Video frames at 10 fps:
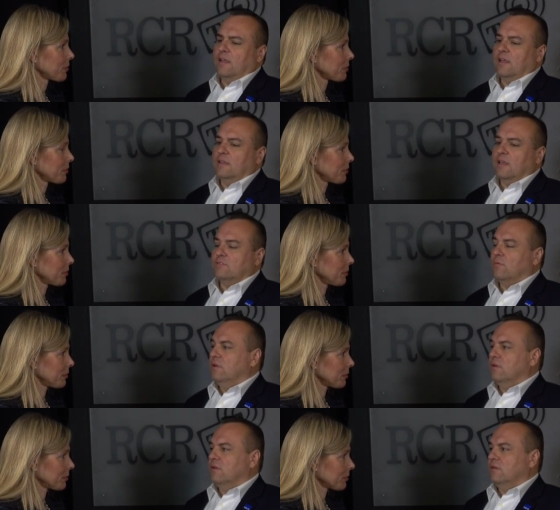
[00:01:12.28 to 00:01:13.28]
Speaker 1: and, and, that's
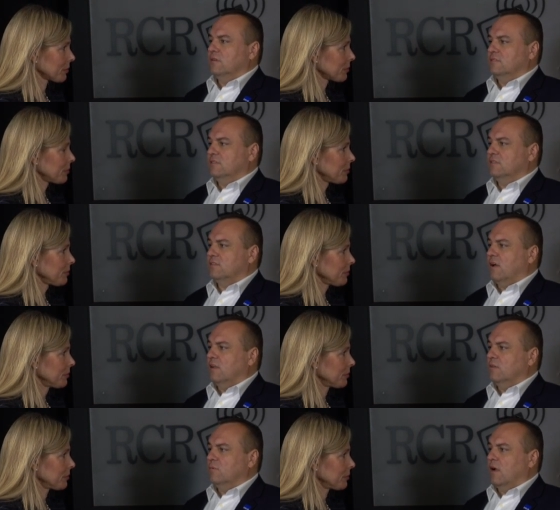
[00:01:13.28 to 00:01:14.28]
where you're going to see
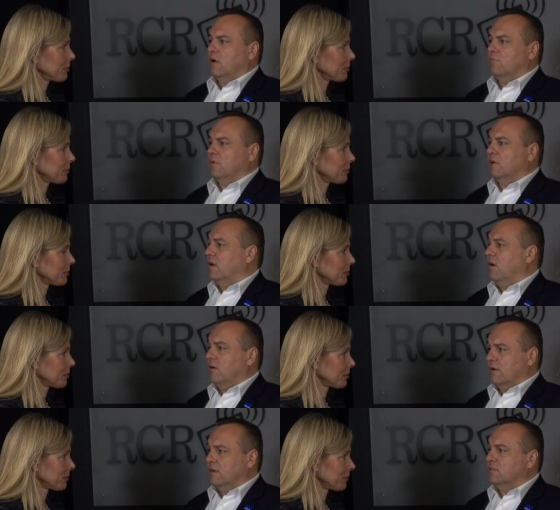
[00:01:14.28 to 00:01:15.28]
solid uh, bringing out
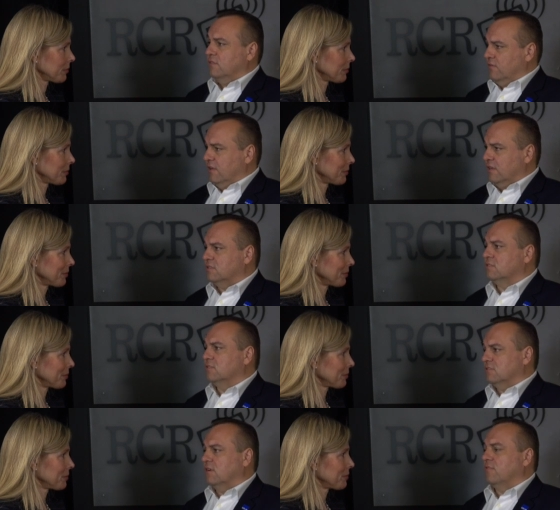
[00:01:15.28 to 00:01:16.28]
all kinds of innovations
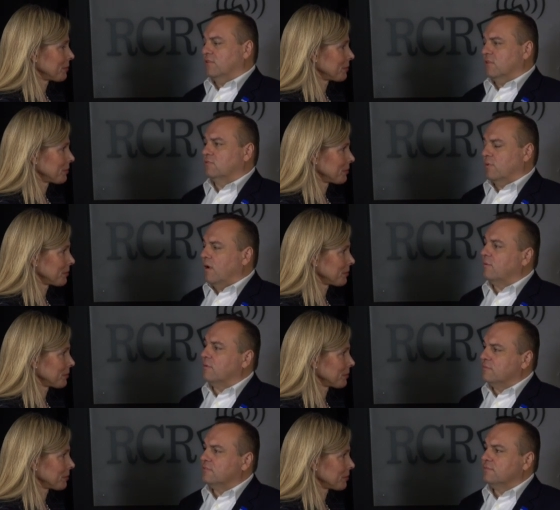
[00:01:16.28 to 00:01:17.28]
to solve for those
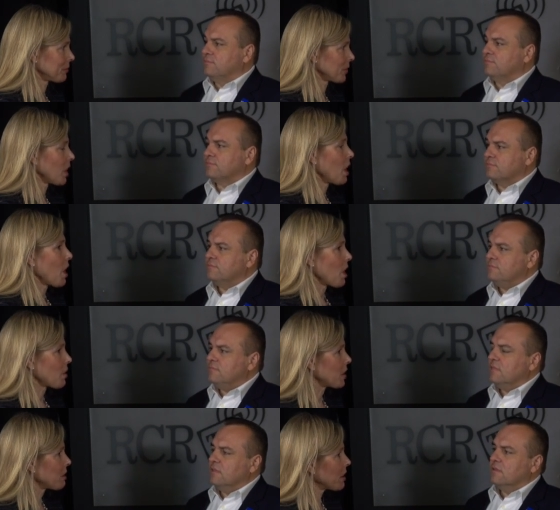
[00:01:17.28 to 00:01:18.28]
problems.
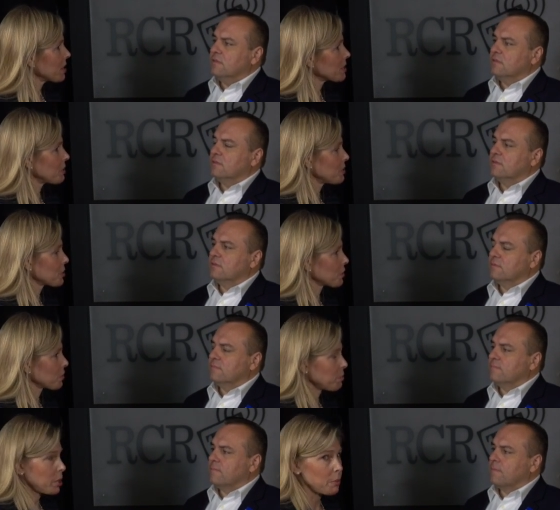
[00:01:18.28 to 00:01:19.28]
Speaker 2: Okay, great. So, just
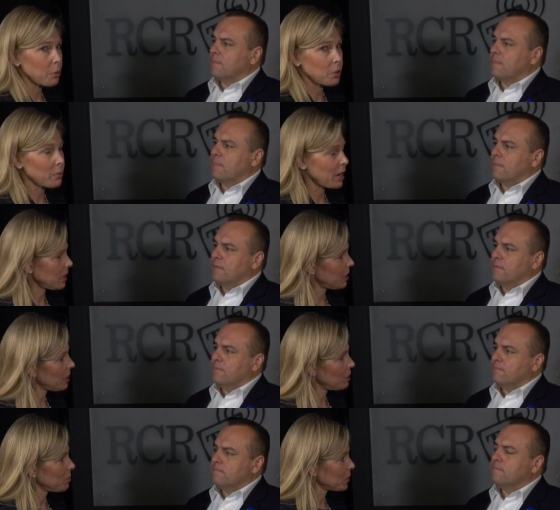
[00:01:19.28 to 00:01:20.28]
for people who might not
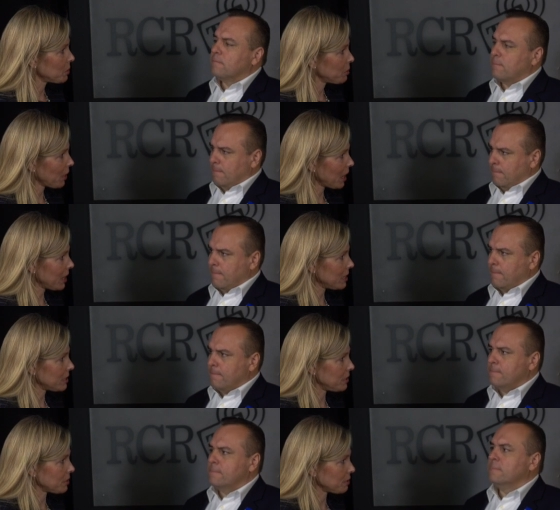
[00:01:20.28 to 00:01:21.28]
know,
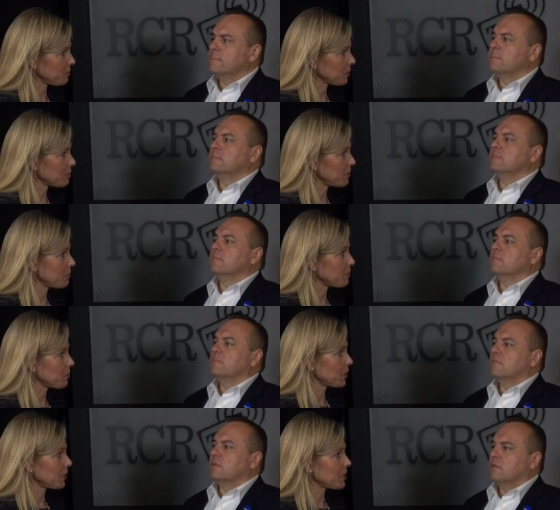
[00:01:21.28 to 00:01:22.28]
middleprise, these are
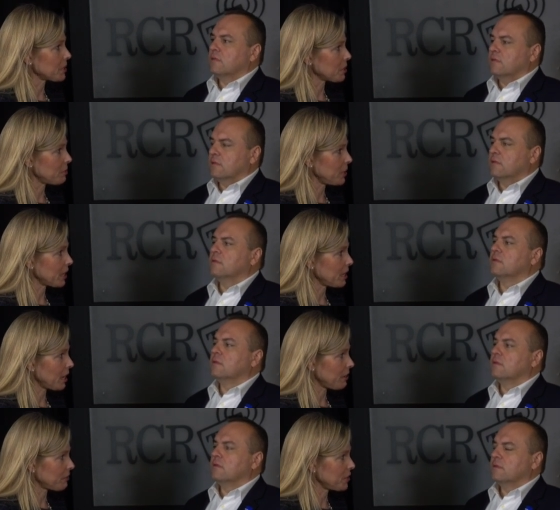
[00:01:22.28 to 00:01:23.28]
buildings that are big
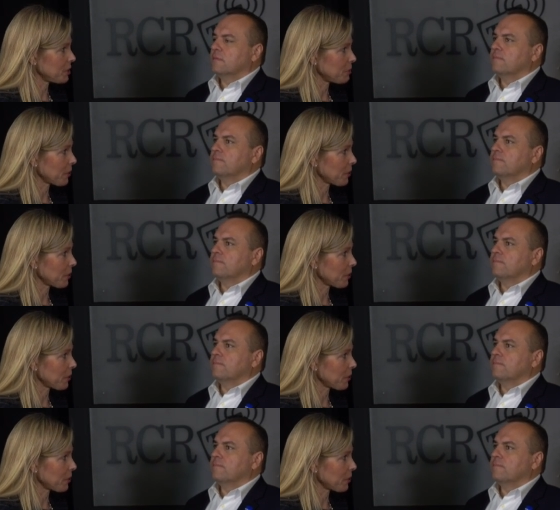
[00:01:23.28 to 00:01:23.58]
enough to